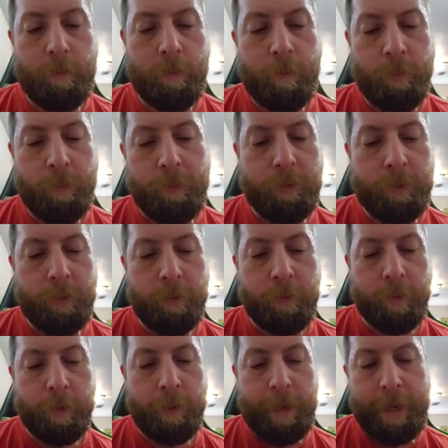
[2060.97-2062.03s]
Almost into
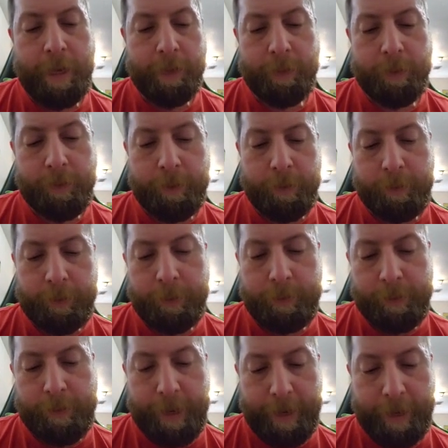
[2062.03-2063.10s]
our last
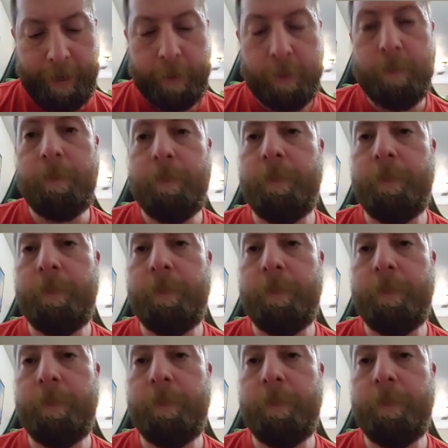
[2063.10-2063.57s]
stack.